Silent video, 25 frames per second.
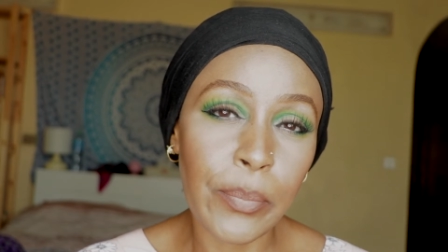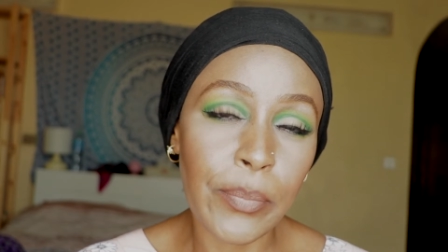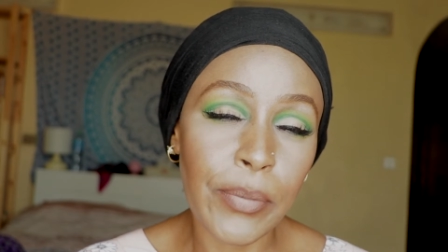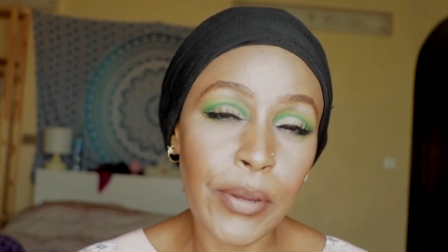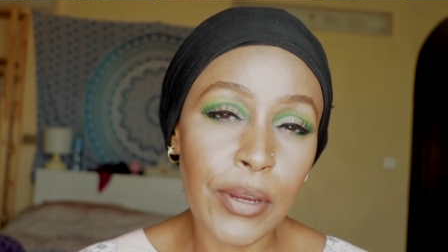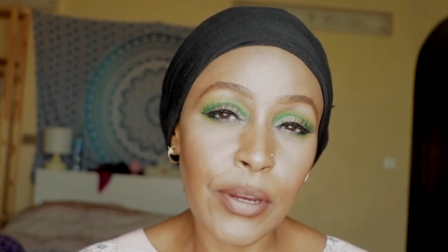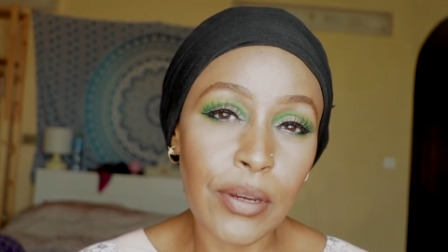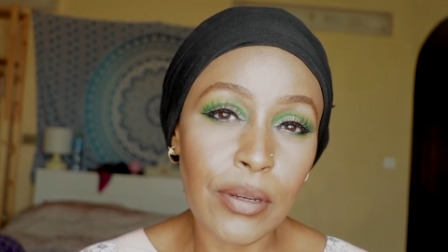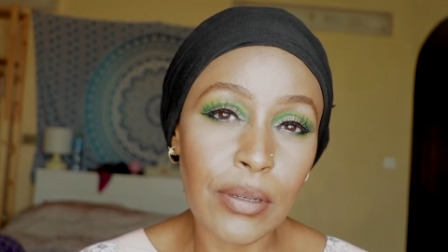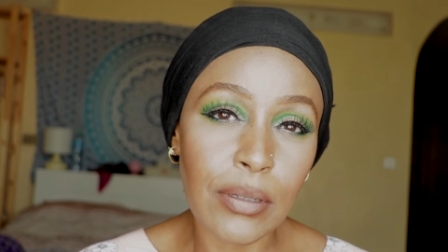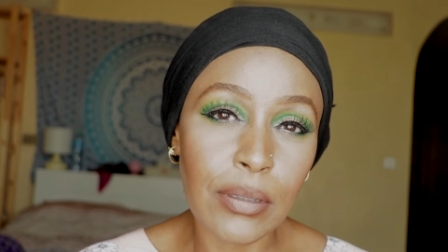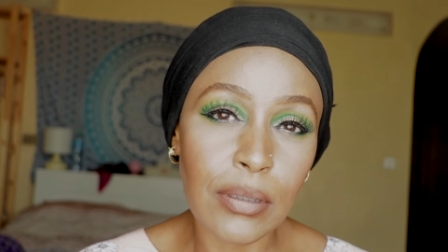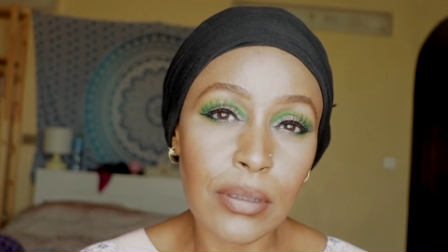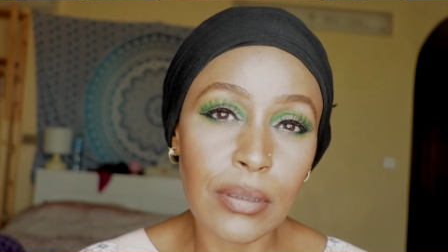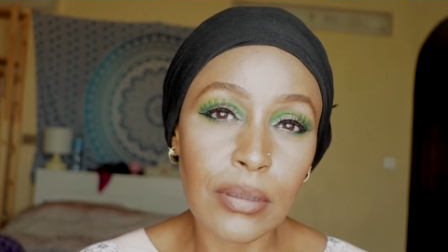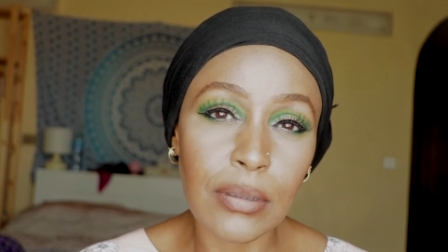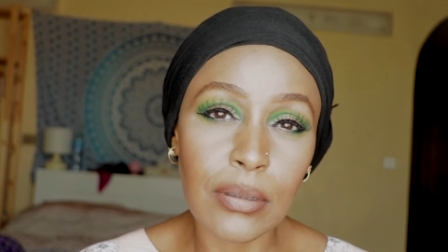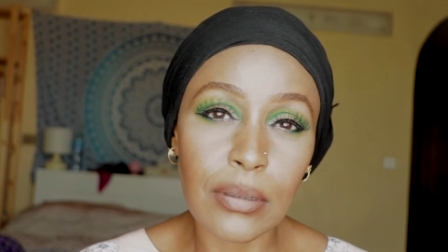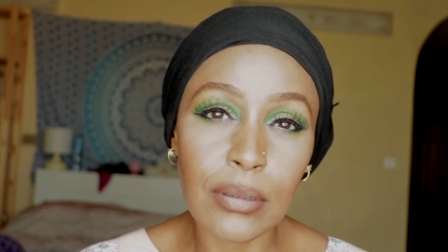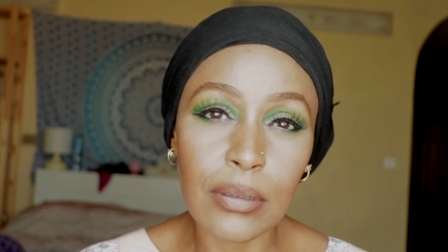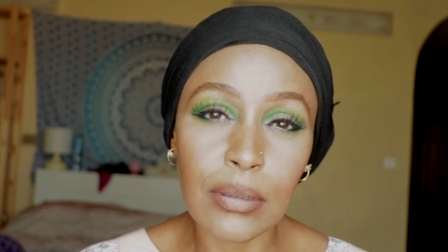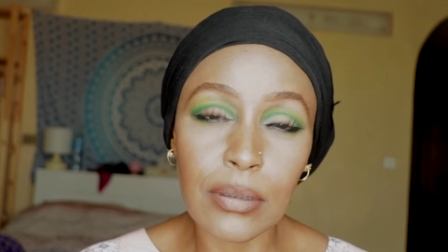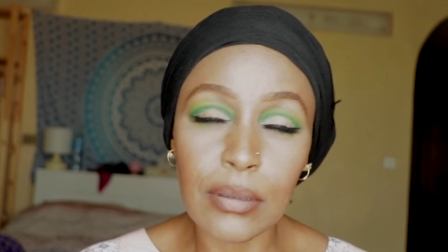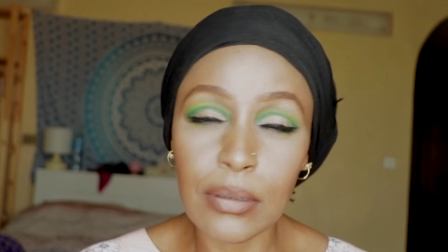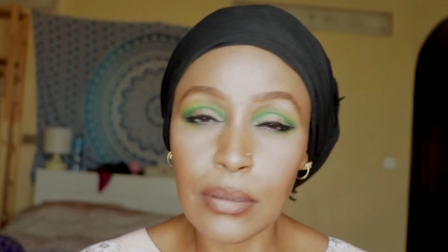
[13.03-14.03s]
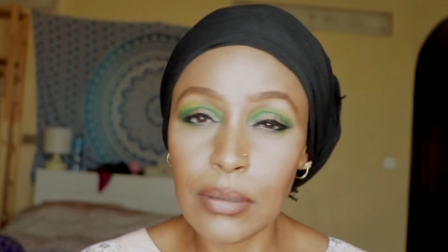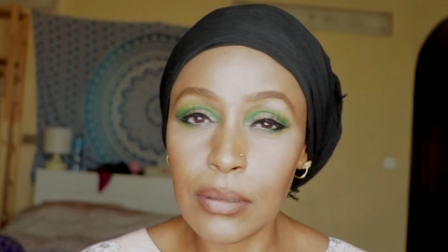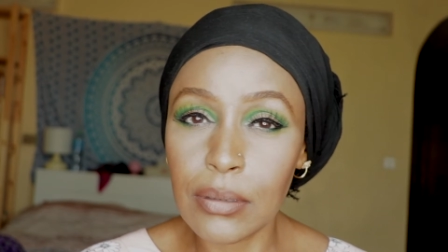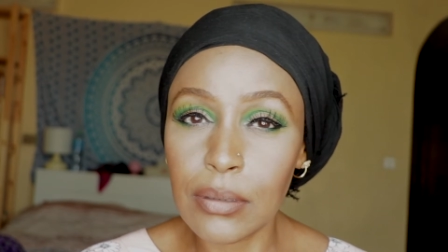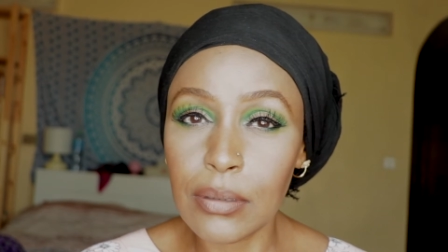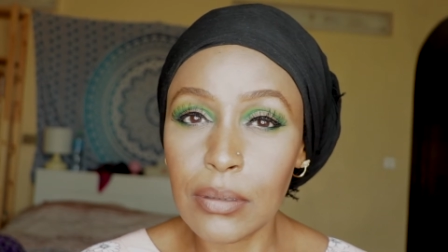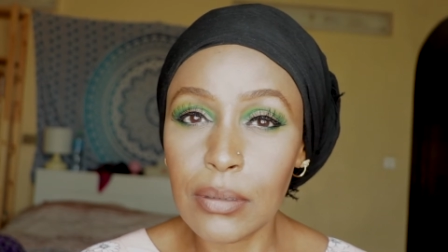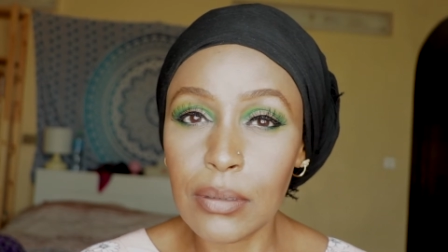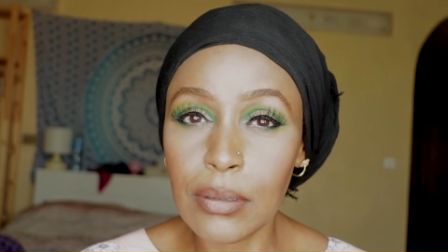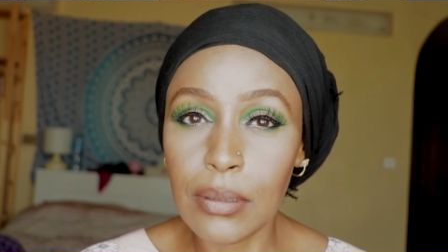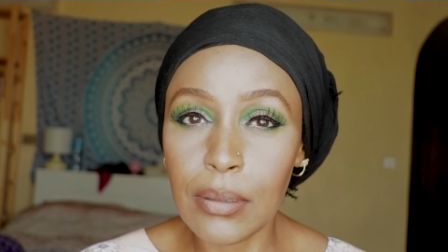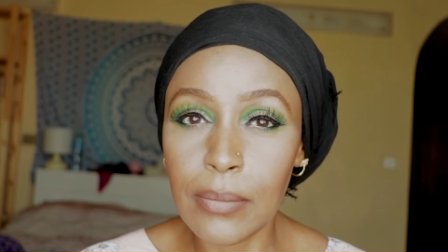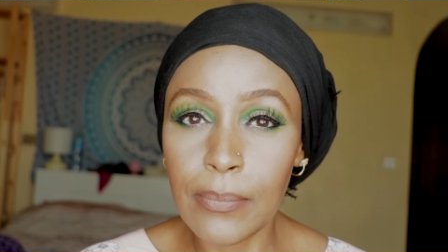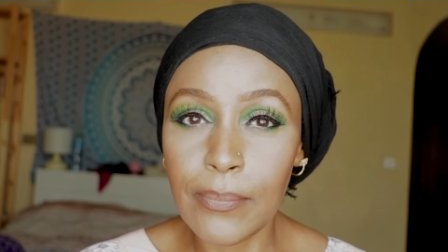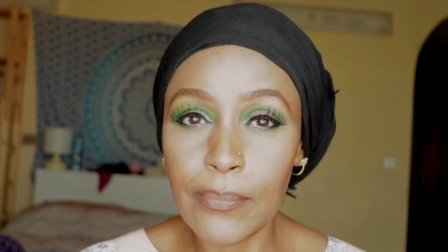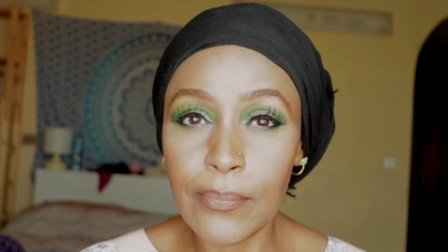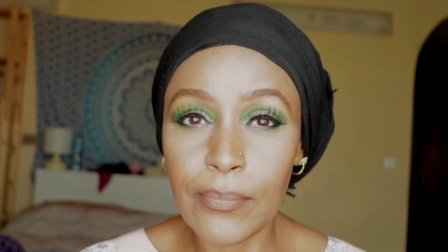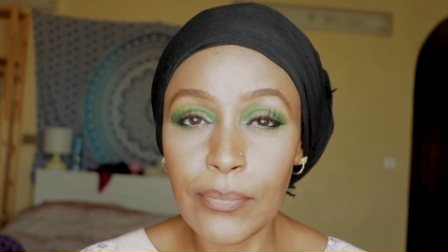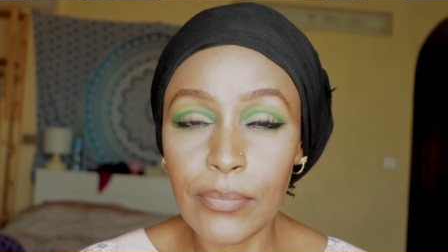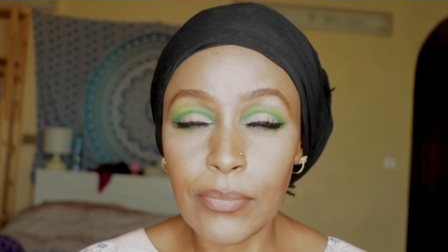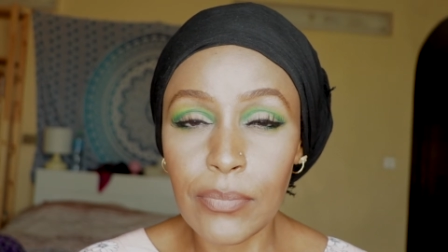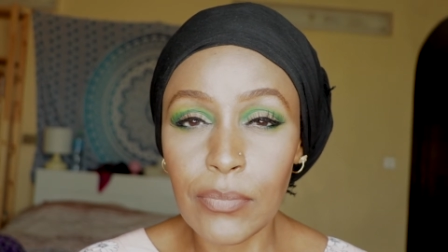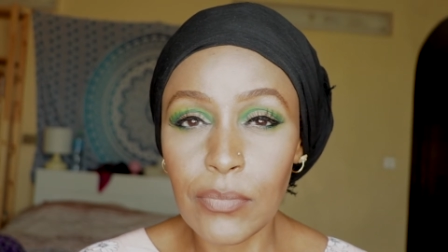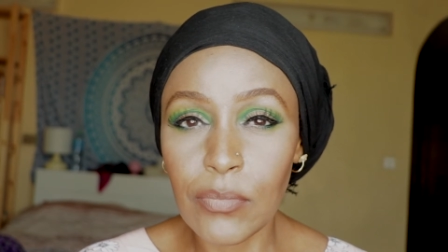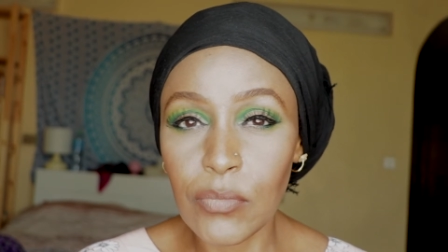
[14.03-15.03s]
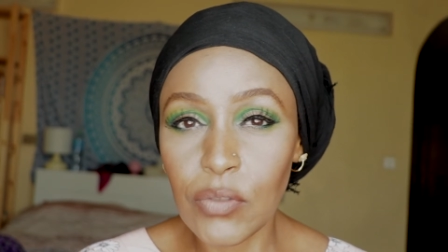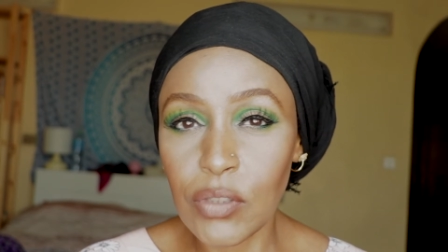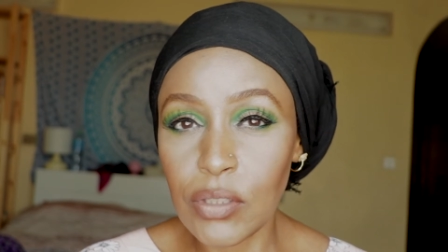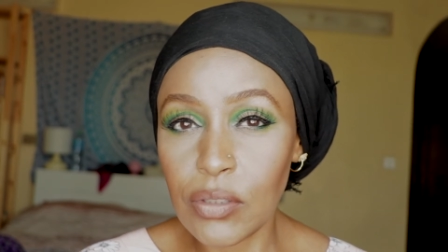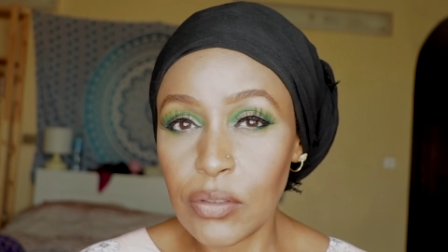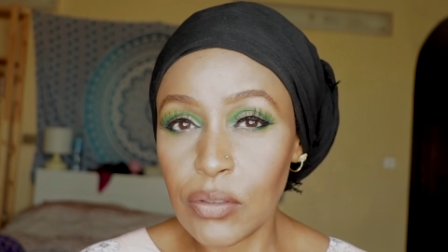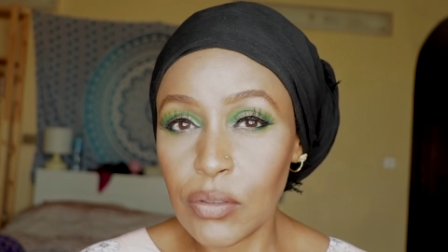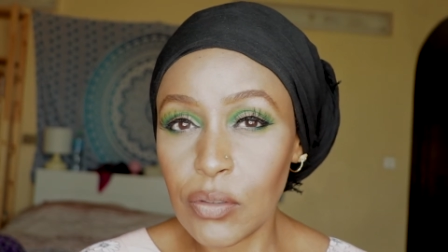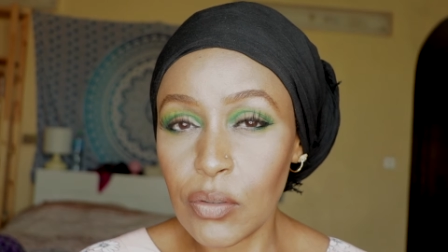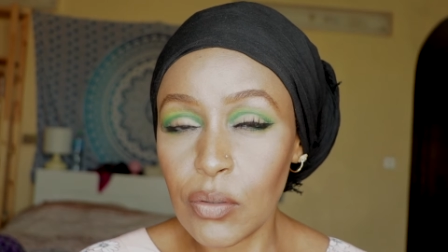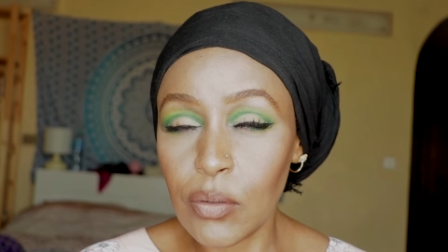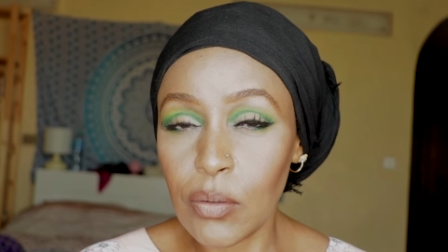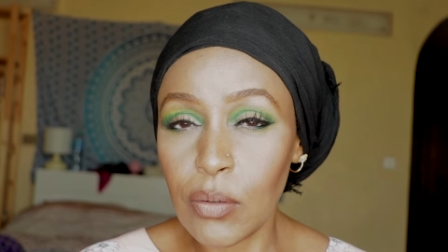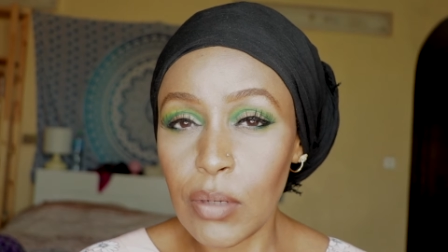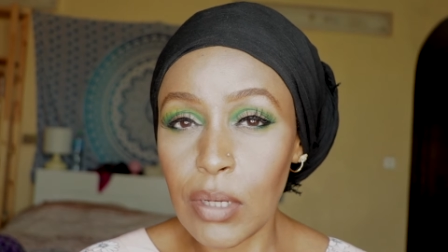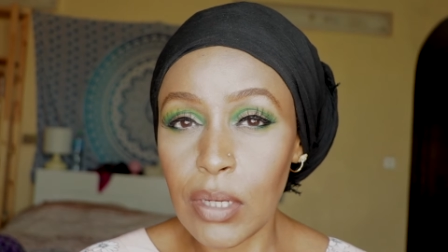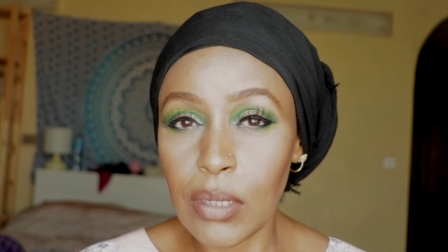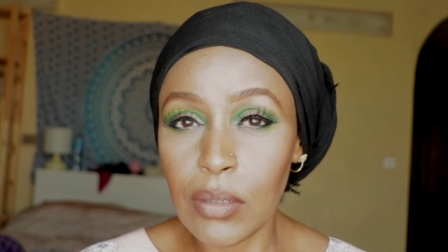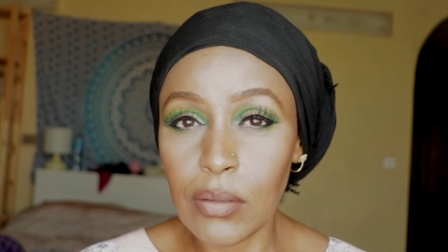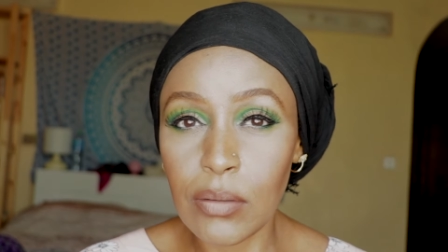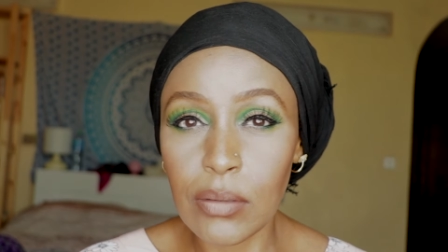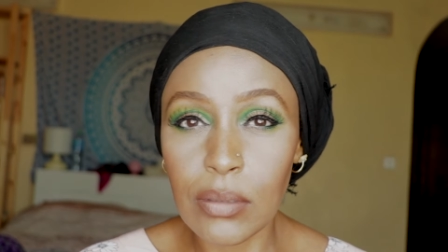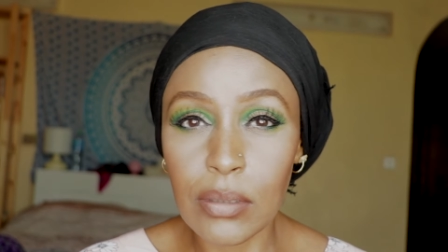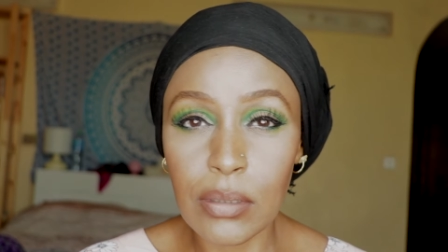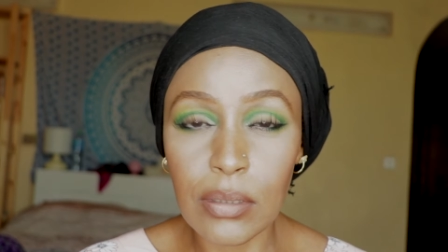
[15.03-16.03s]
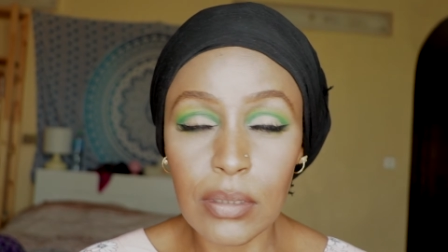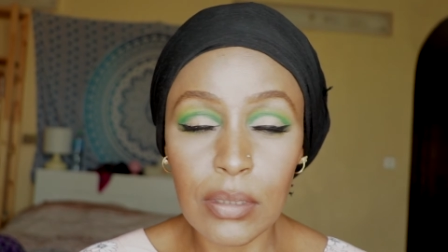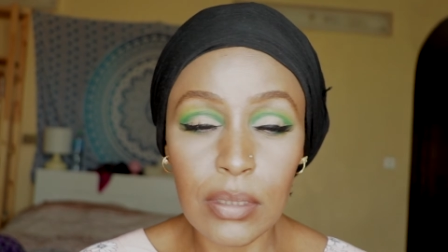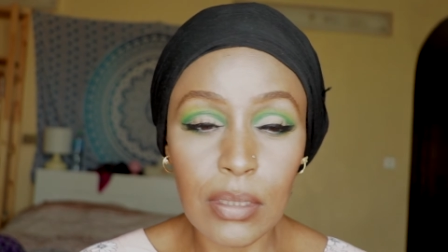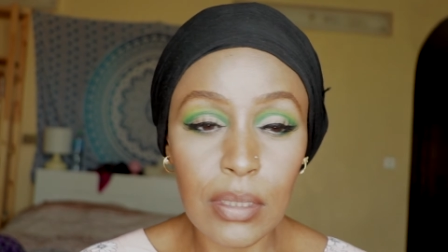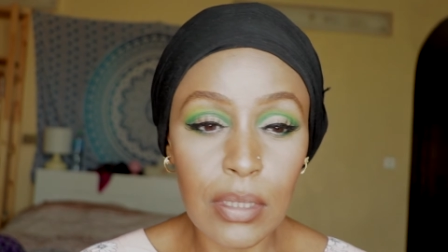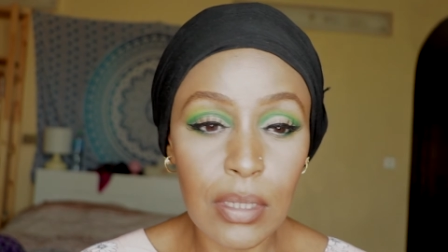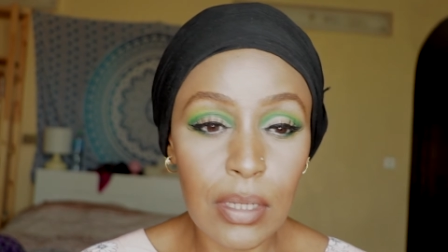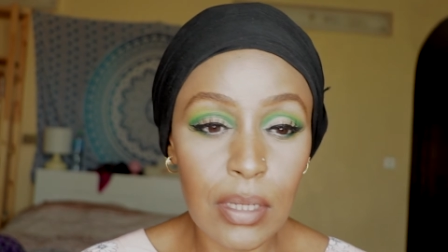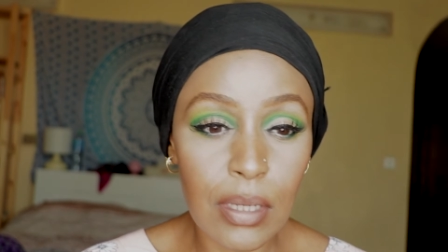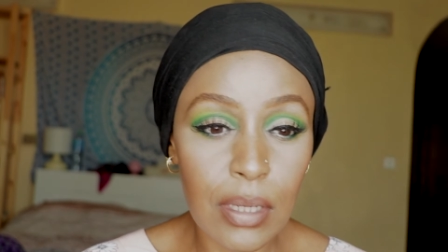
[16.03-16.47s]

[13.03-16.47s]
parents. She doesn't go out.